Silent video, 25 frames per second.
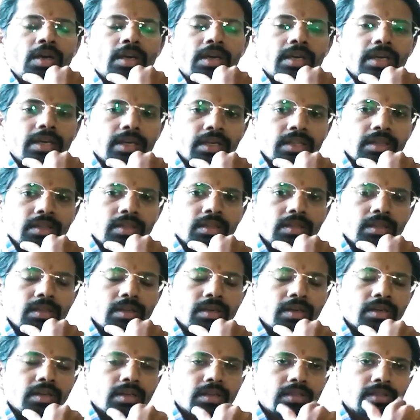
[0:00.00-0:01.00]
In
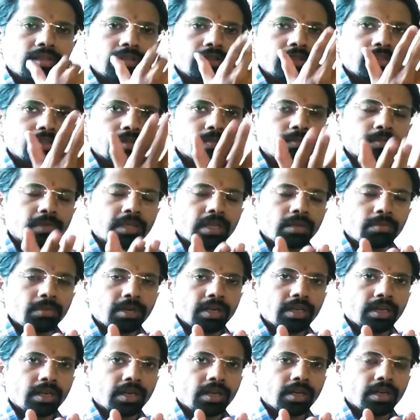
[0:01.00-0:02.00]
this
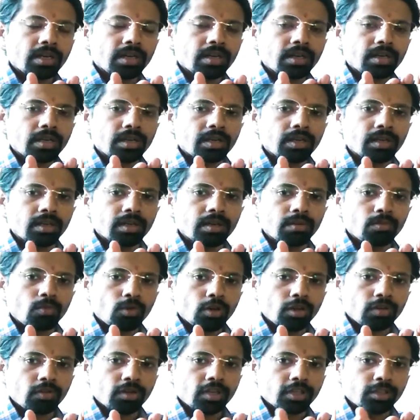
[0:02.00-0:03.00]
Minamata,
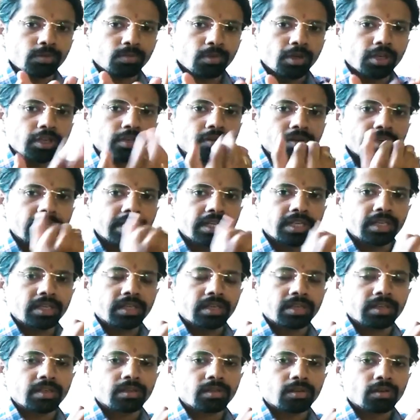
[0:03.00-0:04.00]
what you call as
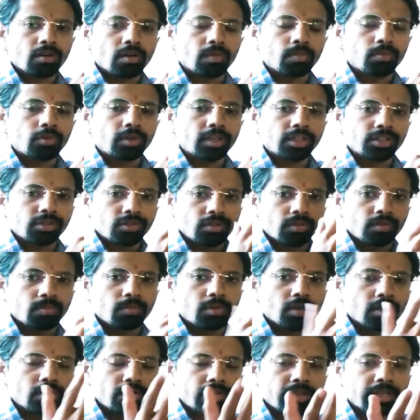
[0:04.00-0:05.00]
Mercury Corporation or
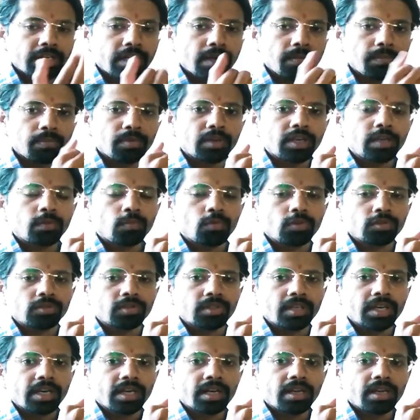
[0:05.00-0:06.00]
Mercury Company was
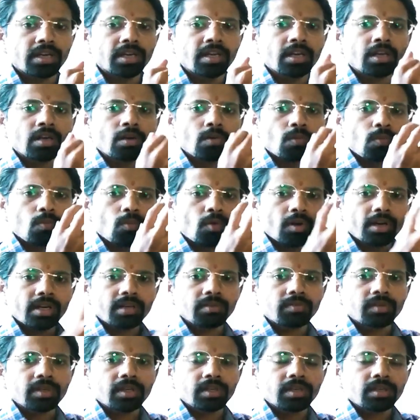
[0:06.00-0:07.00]
there.
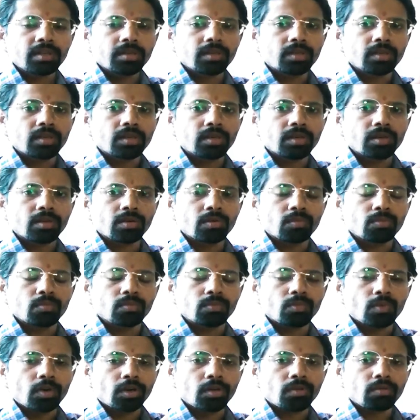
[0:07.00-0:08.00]
Whatever
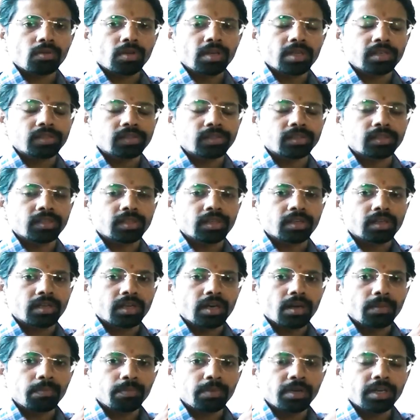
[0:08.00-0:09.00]
what you call as the
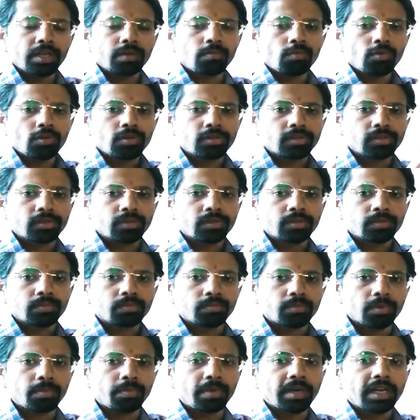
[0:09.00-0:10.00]
company was
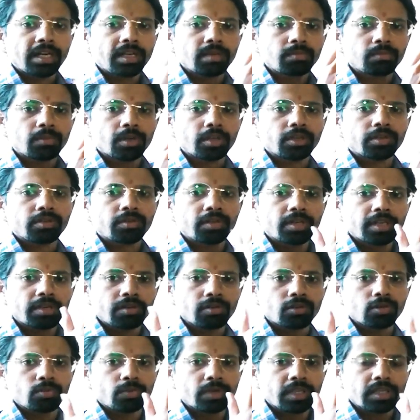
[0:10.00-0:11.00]
preparing mercury or
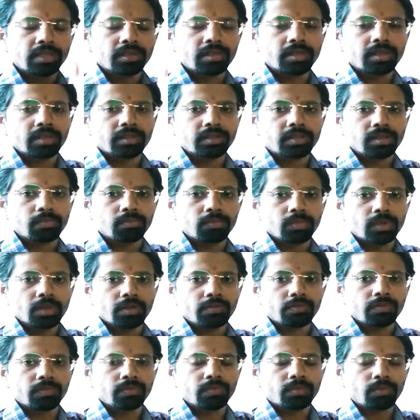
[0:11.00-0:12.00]
doing some
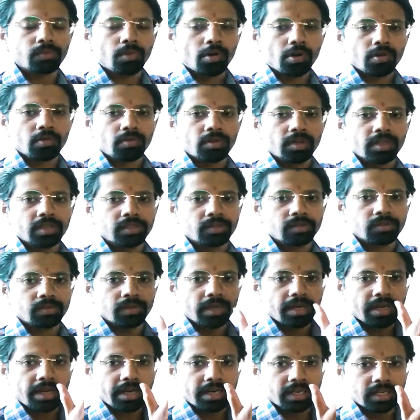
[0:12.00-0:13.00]
what you call as
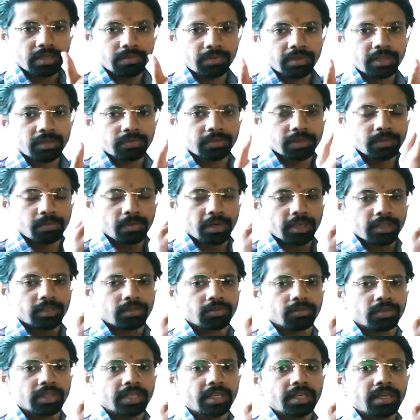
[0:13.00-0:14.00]
activity with the
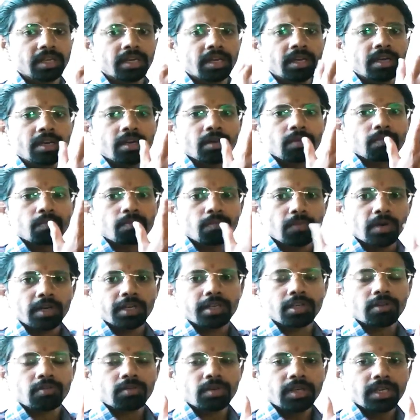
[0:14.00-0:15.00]
mercury,
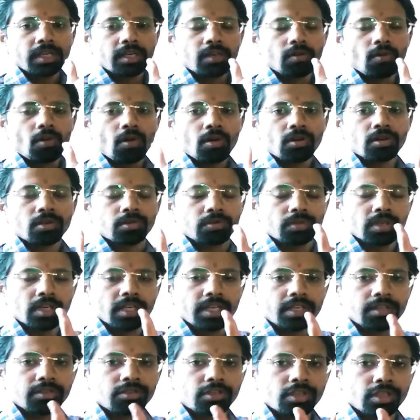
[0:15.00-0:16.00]
mercury got
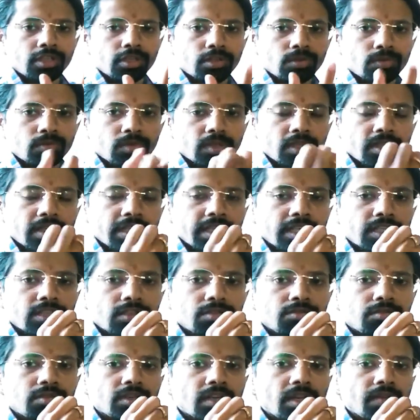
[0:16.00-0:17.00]
released into the
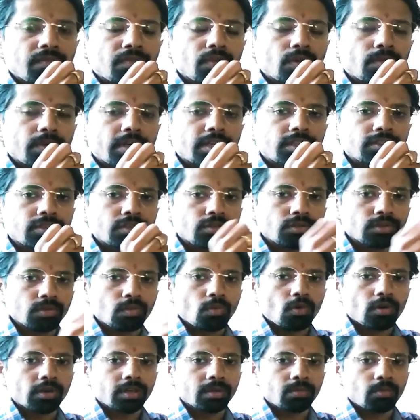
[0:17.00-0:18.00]
industrial effluents into the
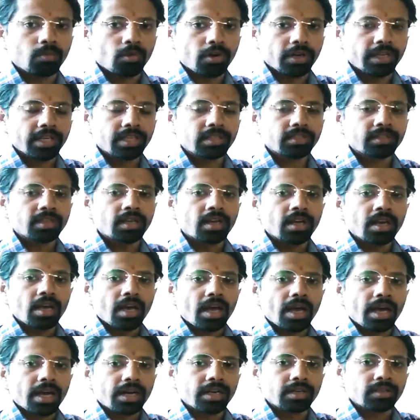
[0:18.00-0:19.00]
water bodies,
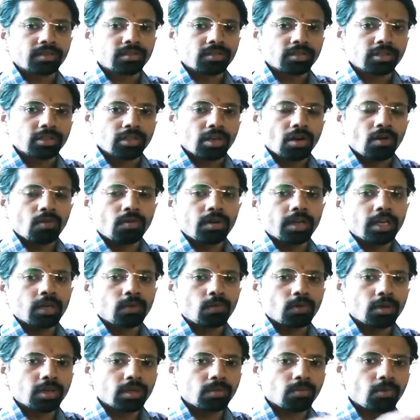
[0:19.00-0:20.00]
and surrounding
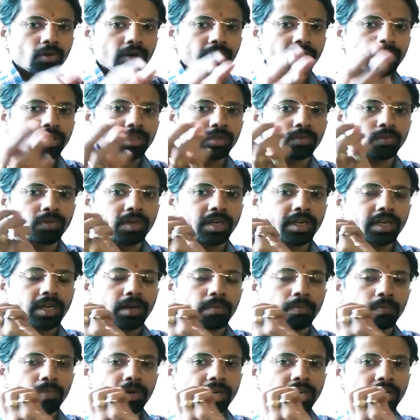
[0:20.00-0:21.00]
water bodies were
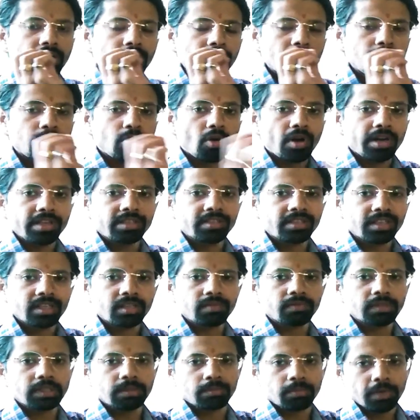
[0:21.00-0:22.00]
completely
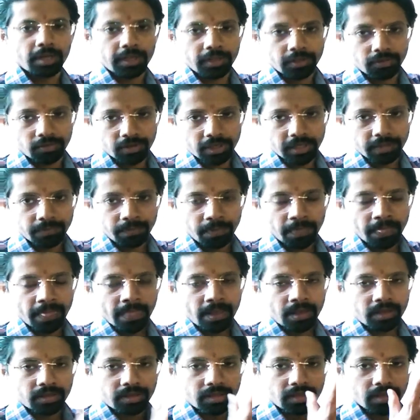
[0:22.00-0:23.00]
poisoned with mercury.
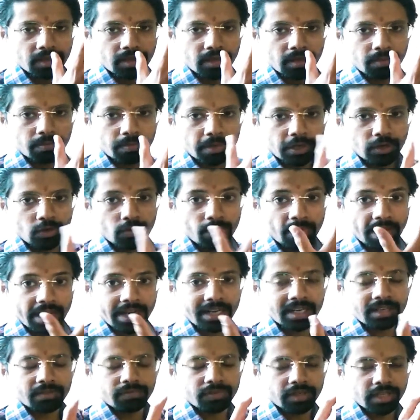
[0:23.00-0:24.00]
The
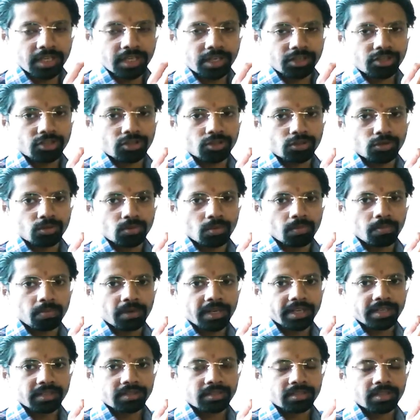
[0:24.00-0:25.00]
biomagnification took
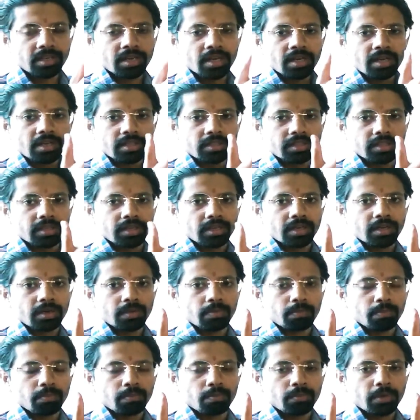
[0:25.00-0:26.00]
place. The
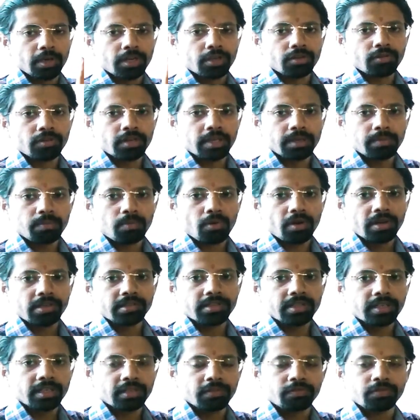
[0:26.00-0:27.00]
mercury
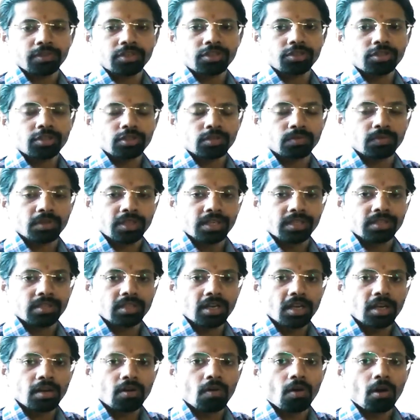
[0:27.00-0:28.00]
poisoned fishes were
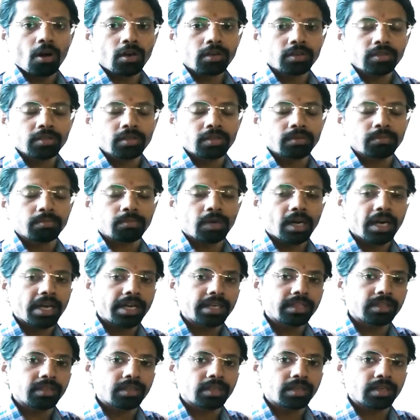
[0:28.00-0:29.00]
easily caught
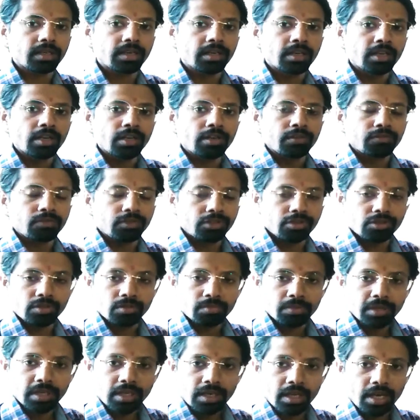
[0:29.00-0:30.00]
by the
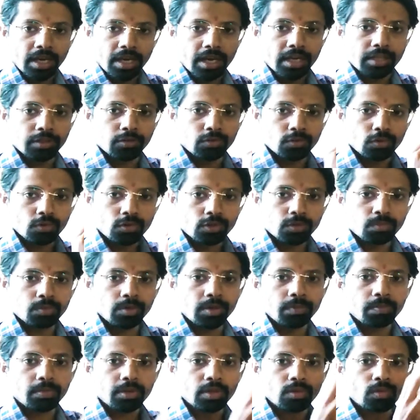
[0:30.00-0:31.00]
fishermen, and those
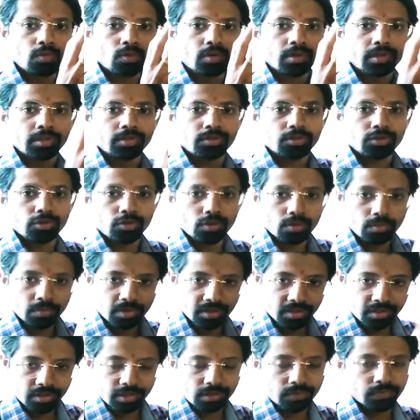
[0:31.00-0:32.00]
people who
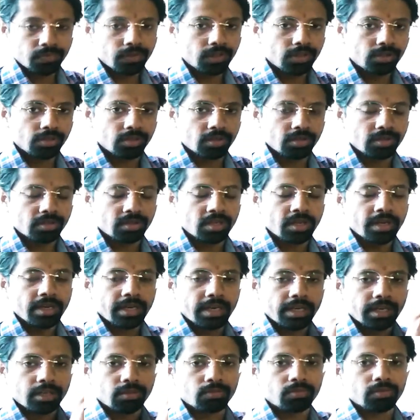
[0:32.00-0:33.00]
consumed these fishes, it